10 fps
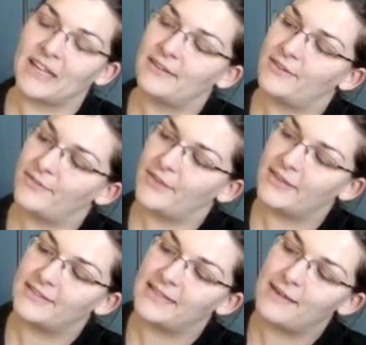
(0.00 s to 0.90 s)
I don't know if
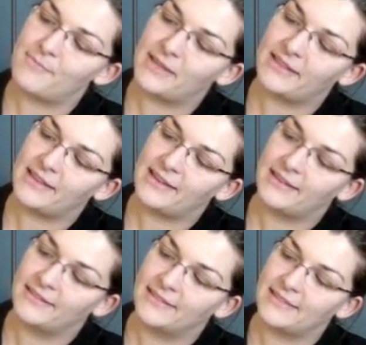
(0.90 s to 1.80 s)
you can see them, but they
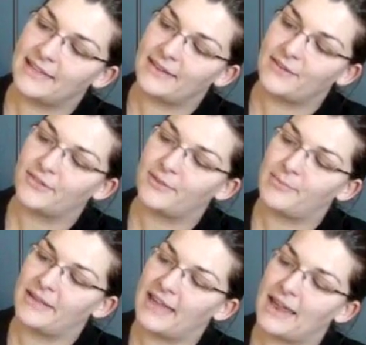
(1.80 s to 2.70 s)
stick out a little
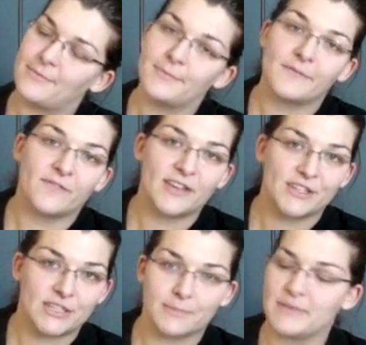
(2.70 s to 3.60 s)
bit and
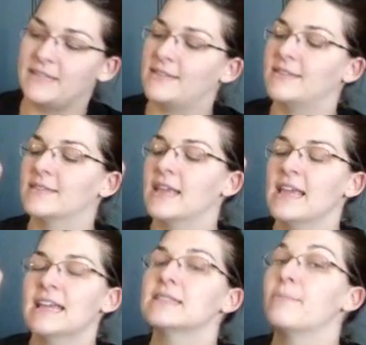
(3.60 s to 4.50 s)
finishing pieces.
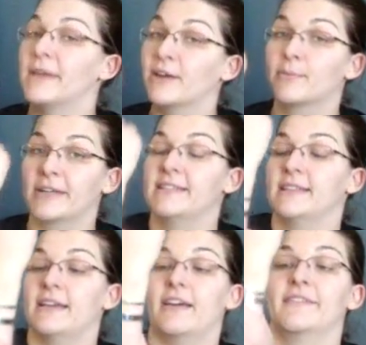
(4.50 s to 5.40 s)
It's a bigger
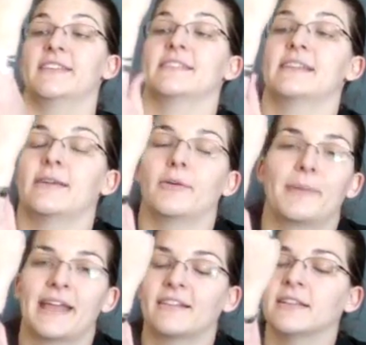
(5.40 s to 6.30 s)
bracelet, obviously, or
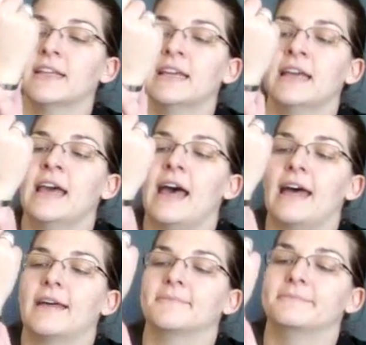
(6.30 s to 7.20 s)
bangle.
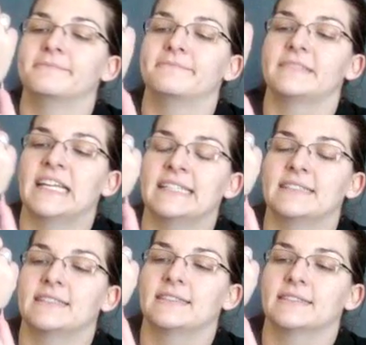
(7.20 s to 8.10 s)
Um,
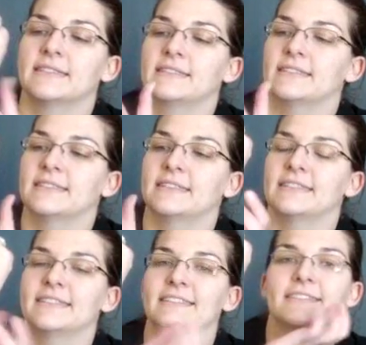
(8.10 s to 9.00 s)
it's
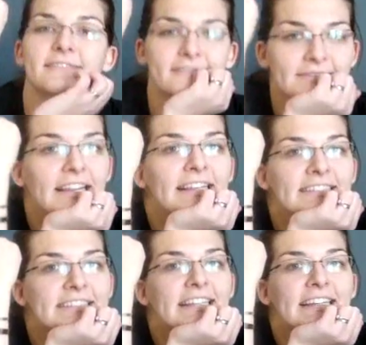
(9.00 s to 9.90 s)

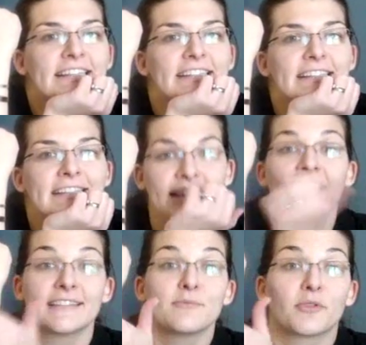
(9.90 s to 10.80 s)
nice and it
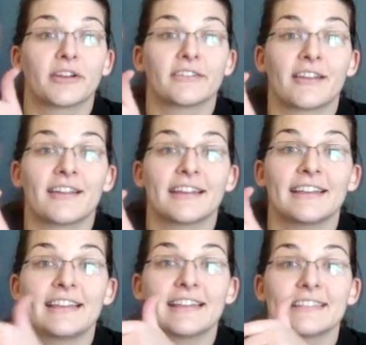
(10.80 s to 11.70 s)
has embroidered on
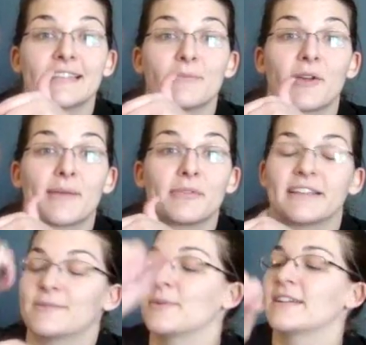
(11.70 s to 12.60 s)
it Knitting Samurai
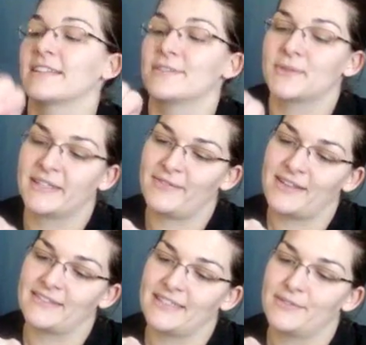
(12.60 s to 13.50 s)
Plus One in this really
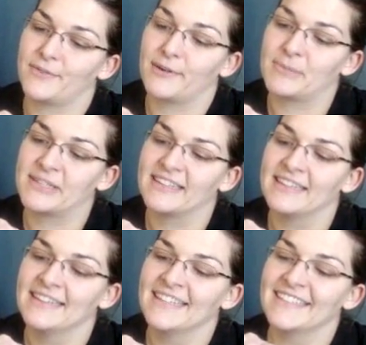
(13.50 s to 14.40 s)
fancy script.
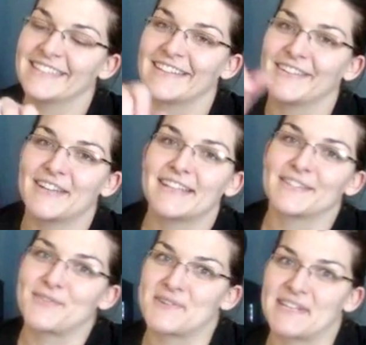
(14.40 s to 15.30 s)
So
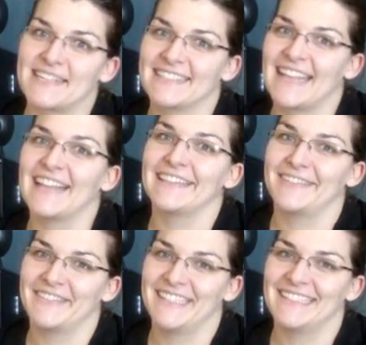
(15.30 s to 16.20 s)
it's gorgeous. I love
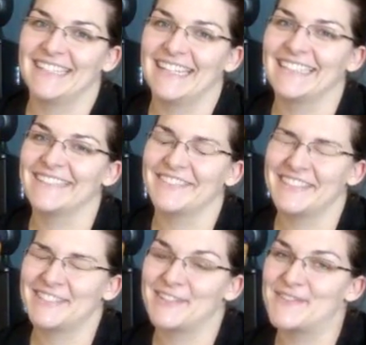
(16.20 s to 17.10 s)
it. I love
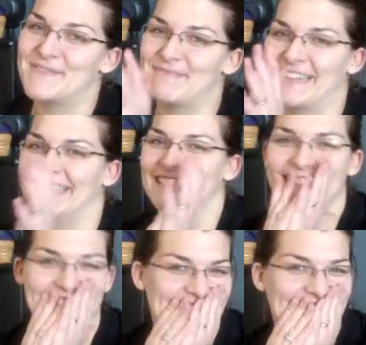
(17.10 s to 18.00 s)
it
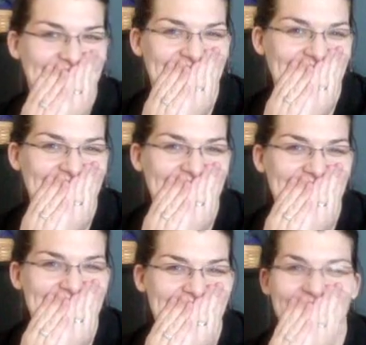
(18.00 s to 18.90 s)
so
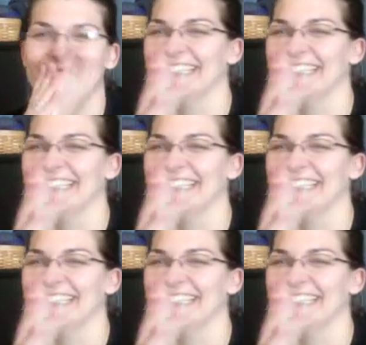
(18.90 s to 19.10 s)
much.